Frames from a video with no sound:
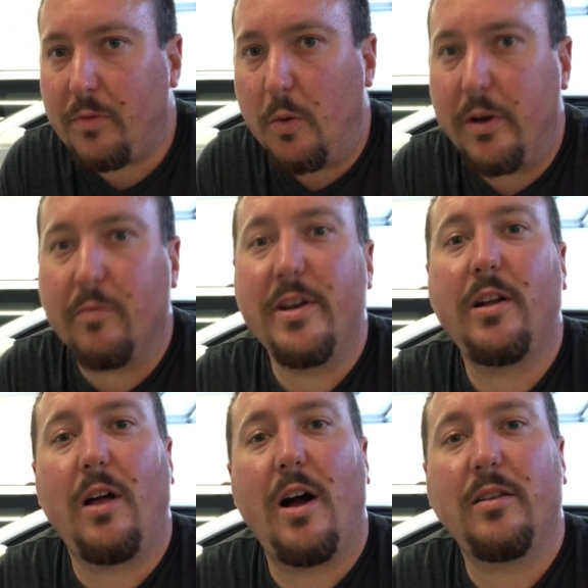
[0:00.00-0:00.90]
We
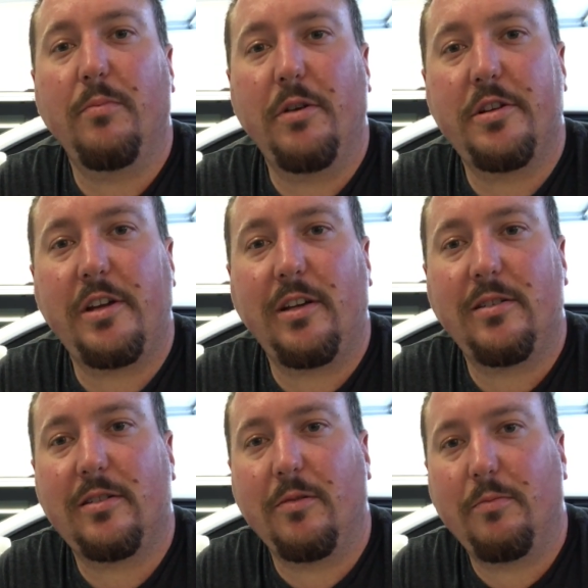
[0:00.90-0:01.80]
reclocked the bushings.
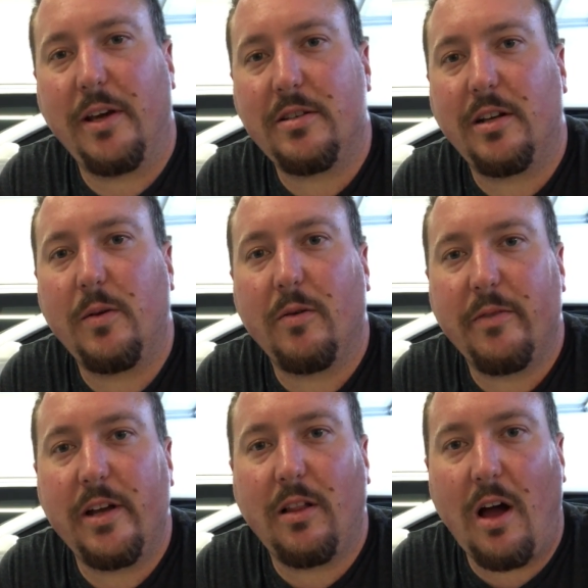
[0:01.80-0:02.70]
So basically what
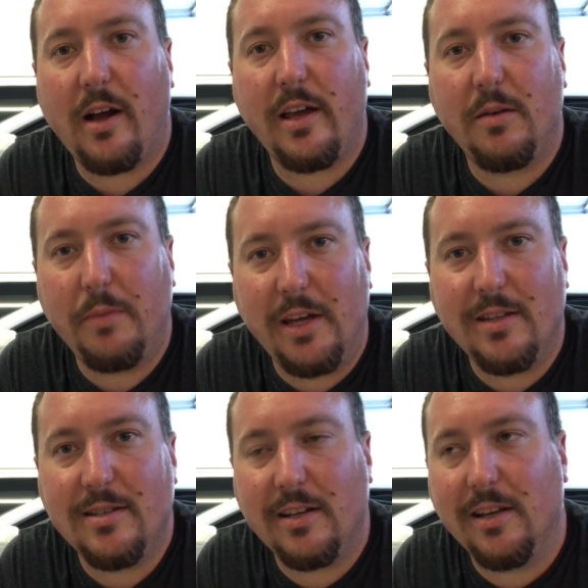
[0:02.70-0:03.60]
reclocking
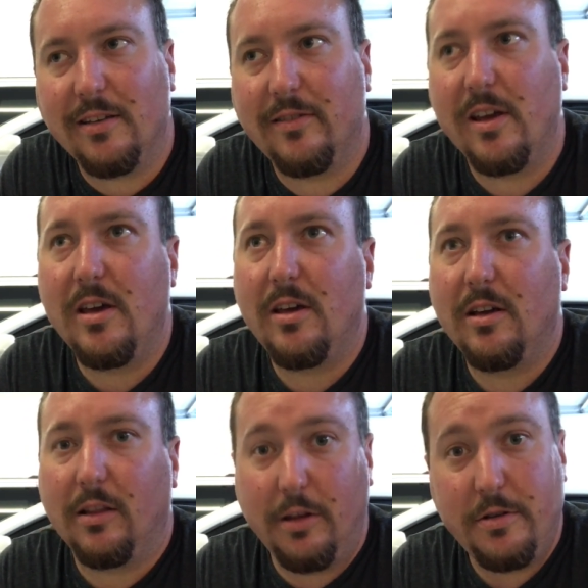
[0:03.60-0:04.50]
means is
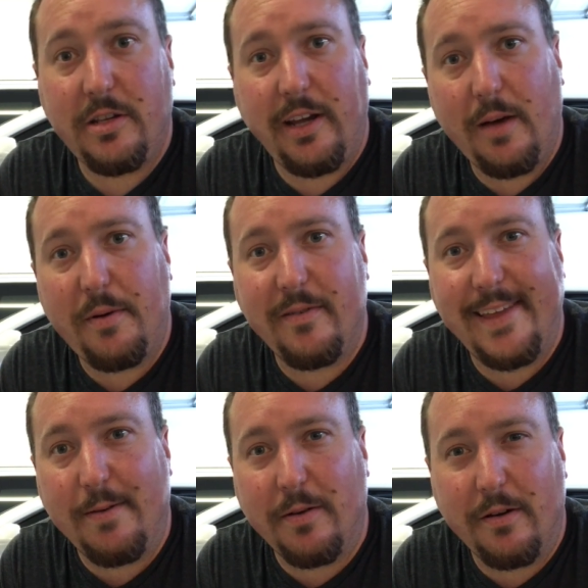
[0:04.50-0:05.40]
loosening up
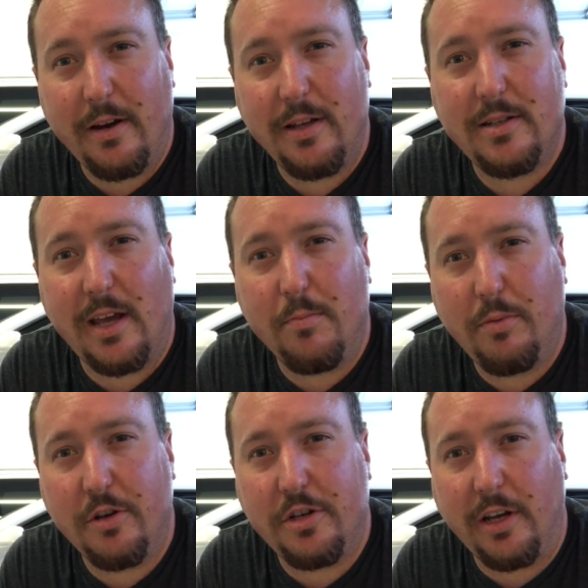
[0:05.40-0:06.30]
everything where there is a
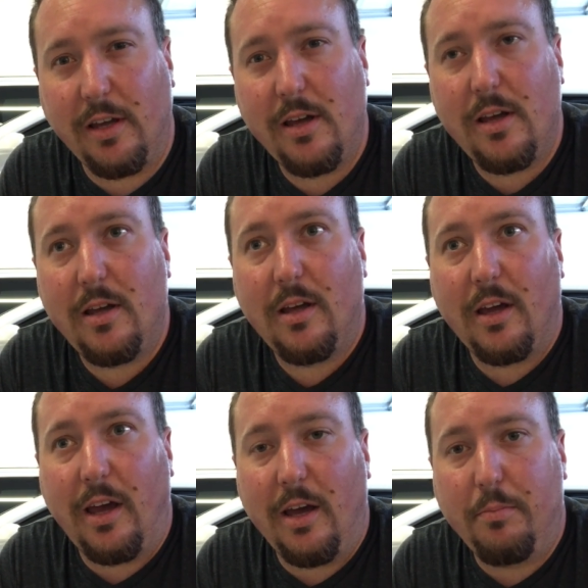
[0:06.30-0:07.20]
bushing
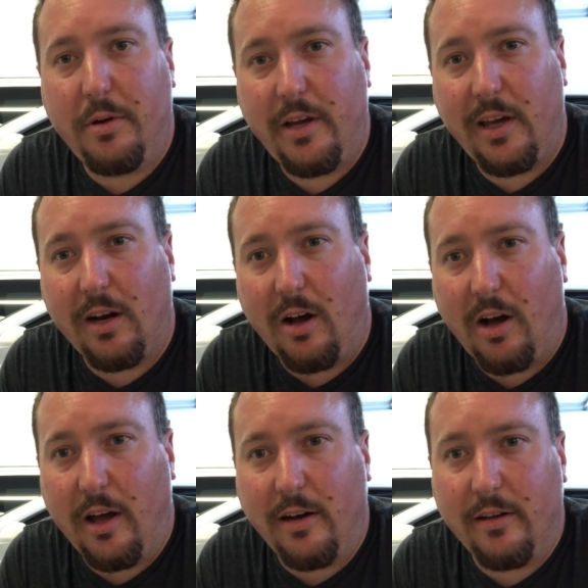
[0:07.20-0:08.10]
and putting it
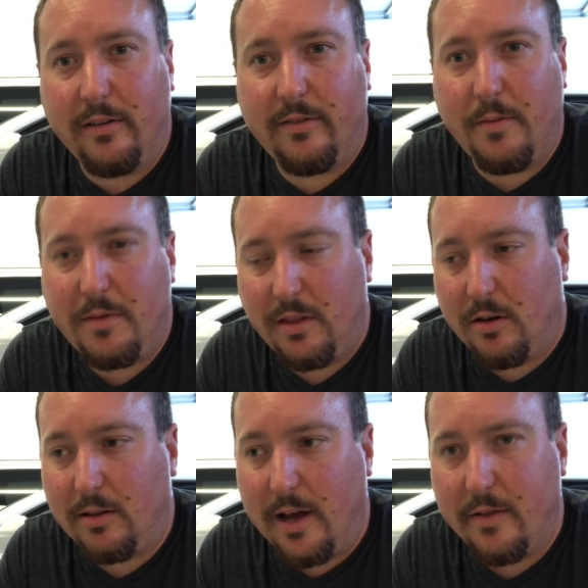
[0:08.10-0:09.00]
on something that
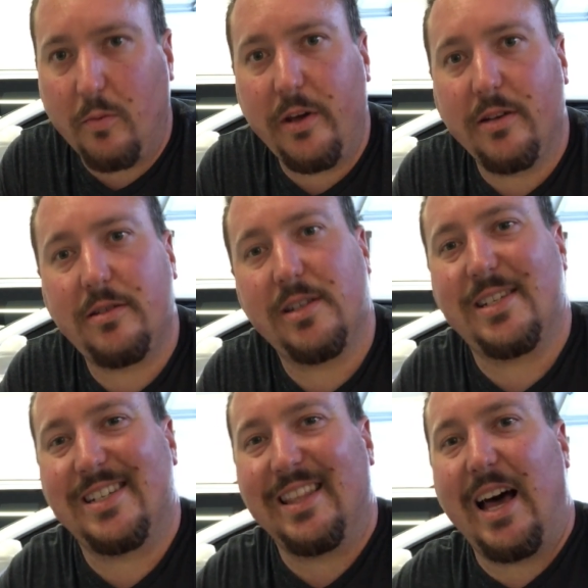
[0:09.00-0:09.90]
will allow the wheels to
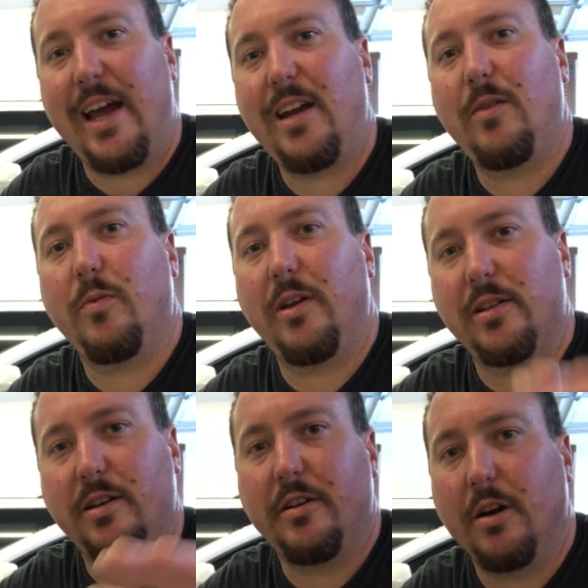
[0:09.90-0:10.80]
slide when
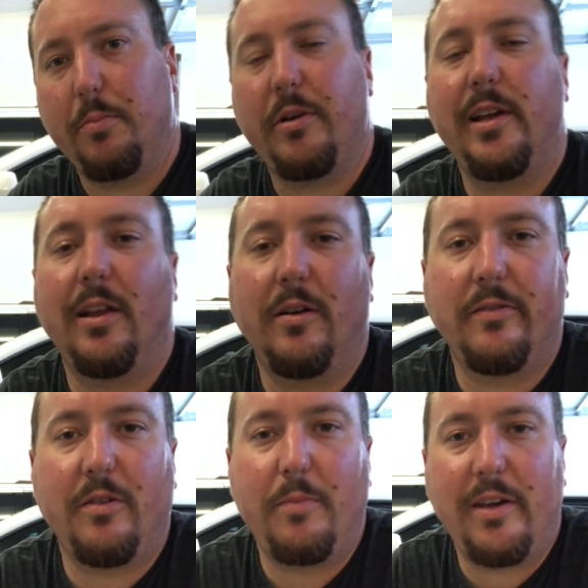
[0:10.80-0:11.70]
it's under a preload.
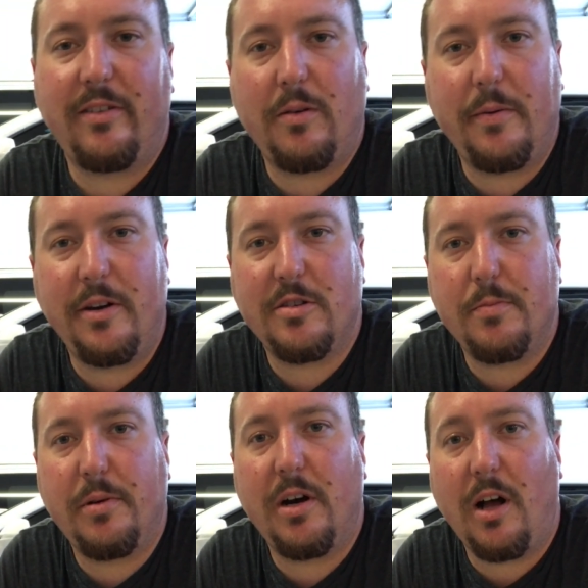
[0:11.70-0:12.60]
So basically what we do is we
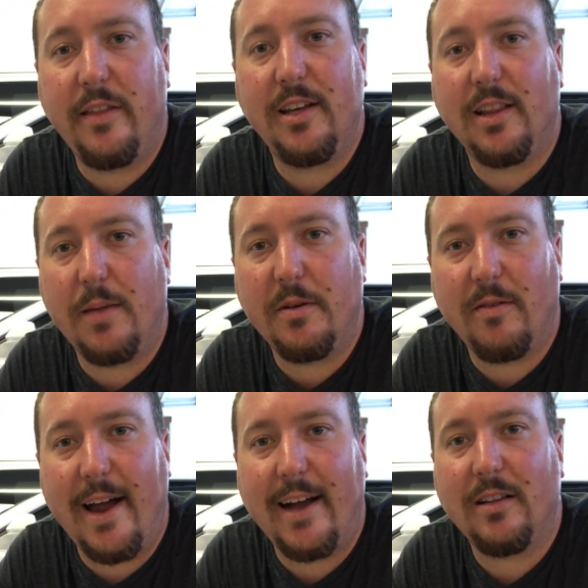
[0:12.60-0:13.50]
put it on the alignment
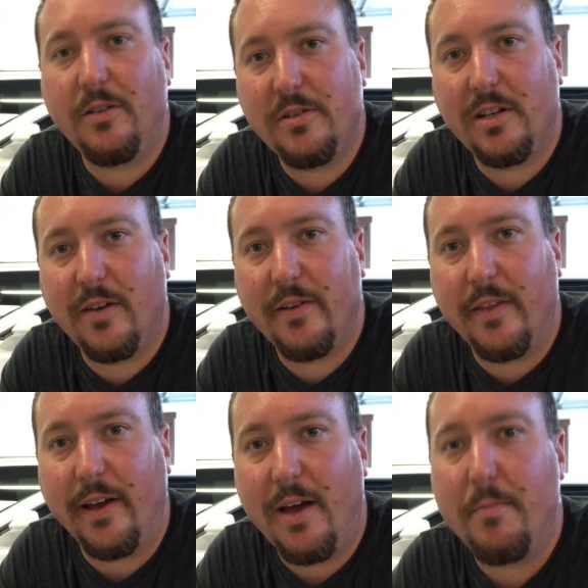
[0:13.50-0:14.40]
rack, loosened
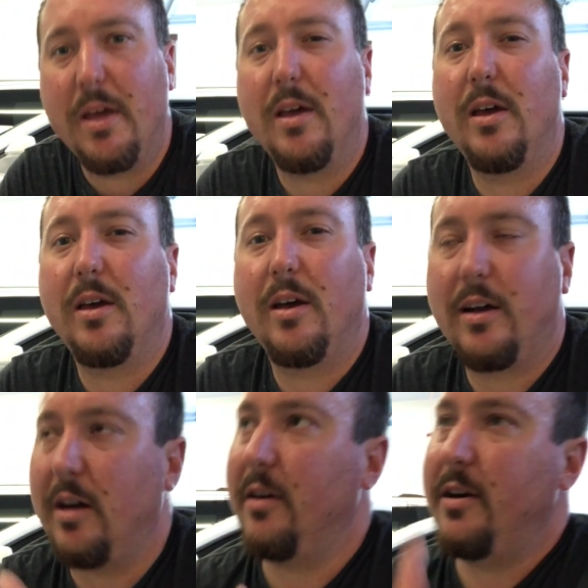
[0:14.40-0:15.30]
everything up,
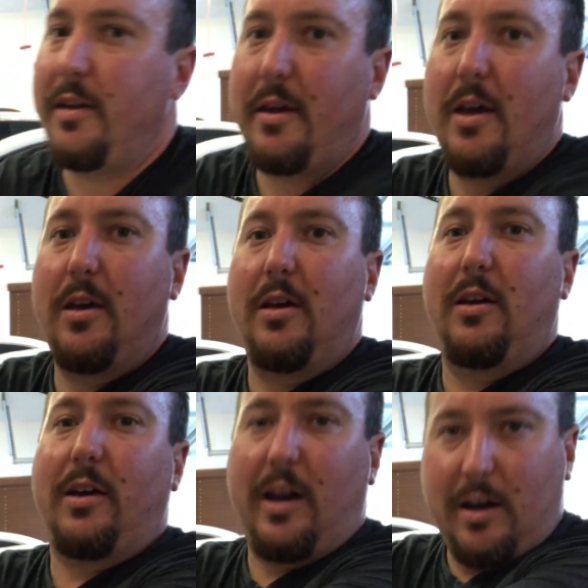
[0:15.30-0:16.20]
got underneath,
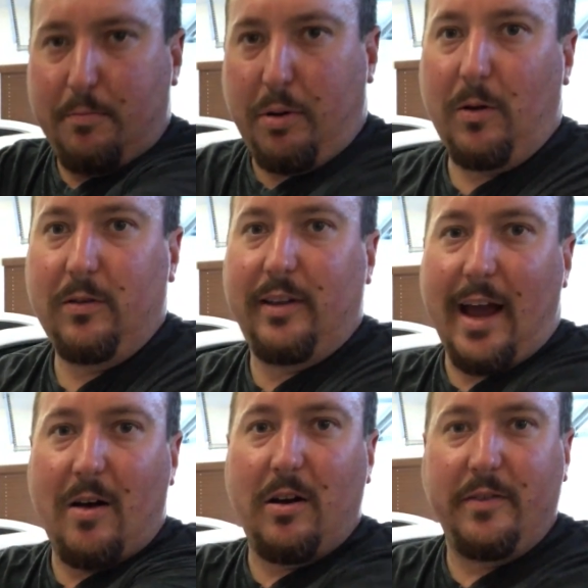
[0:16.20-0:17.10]
kind of pulled
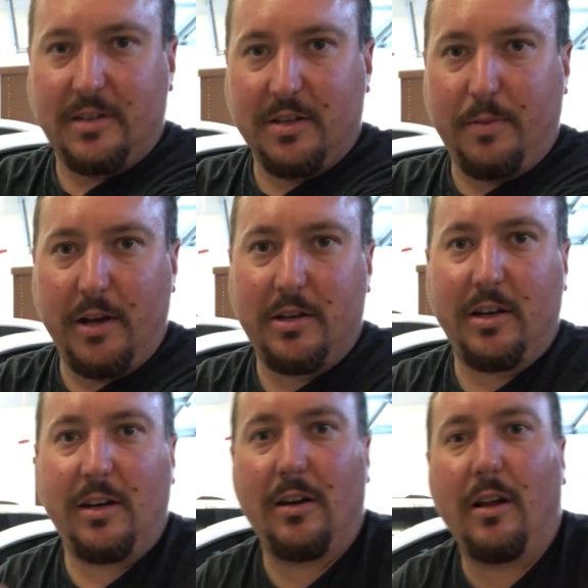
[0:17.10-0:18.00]
down on the
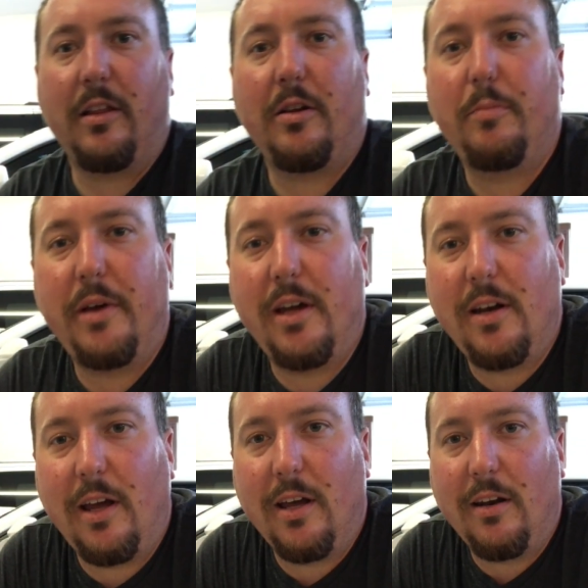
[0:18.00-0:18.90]
suspension a little bit,
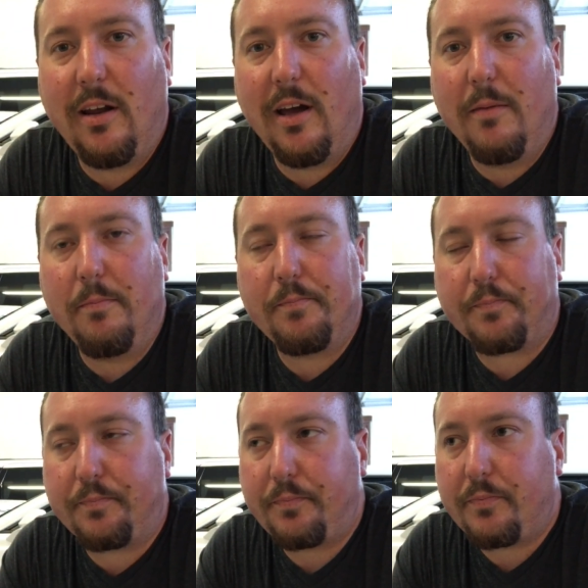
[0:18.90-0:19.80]
and
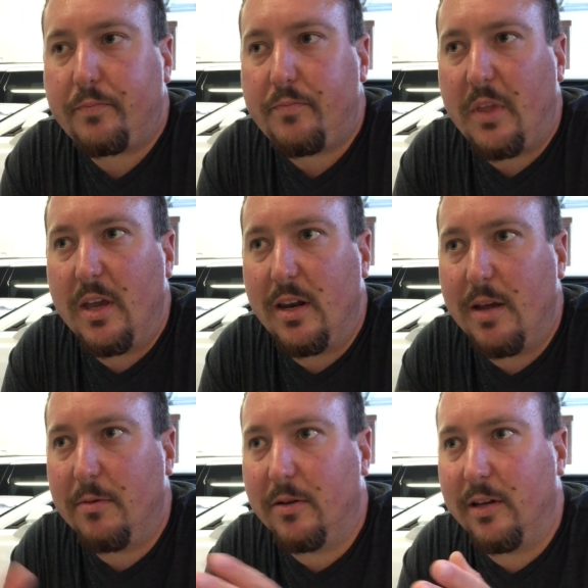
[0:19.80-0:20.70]

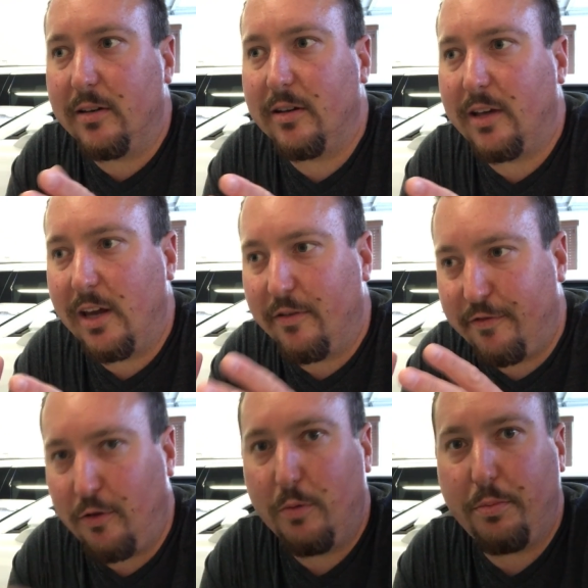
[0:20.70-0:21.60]
enabled it to get a
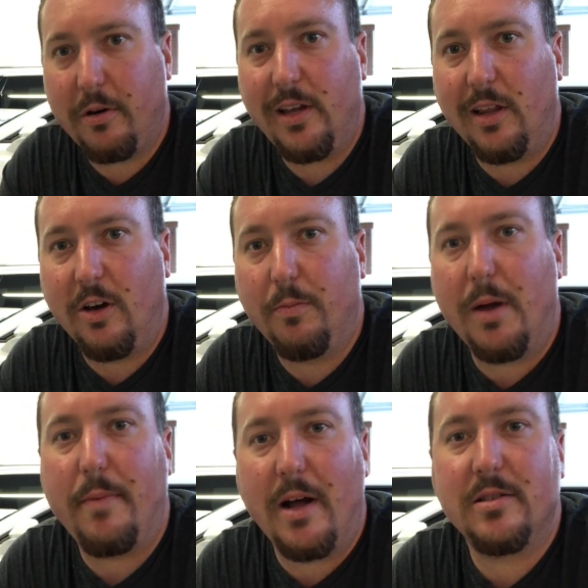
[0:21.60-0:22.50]
full preload by
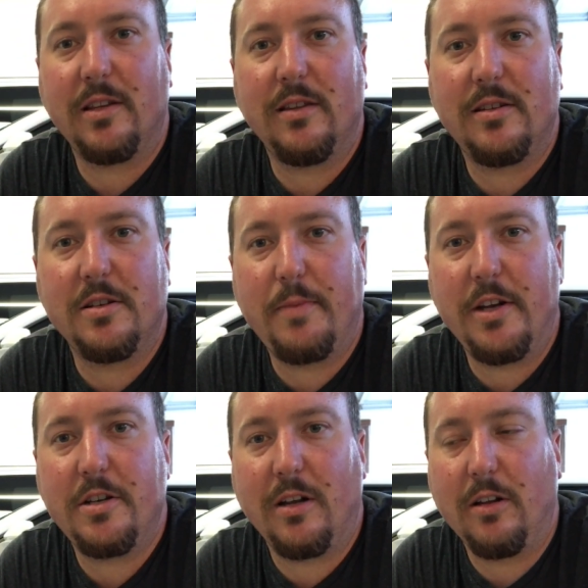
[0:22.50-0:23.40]
bouncing the
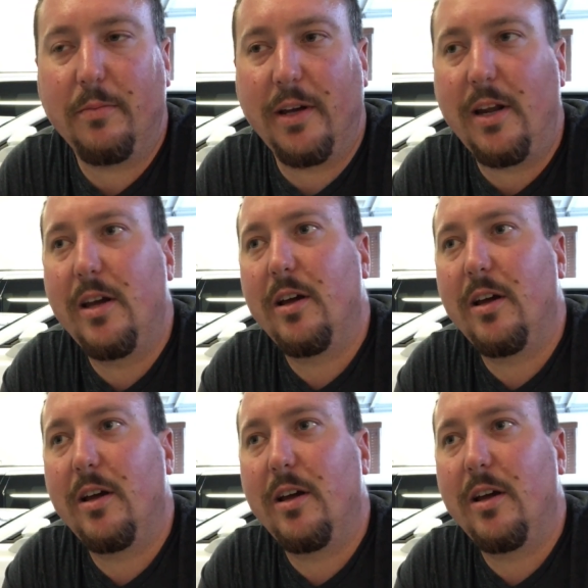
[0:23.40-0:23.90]
suspension a little bit.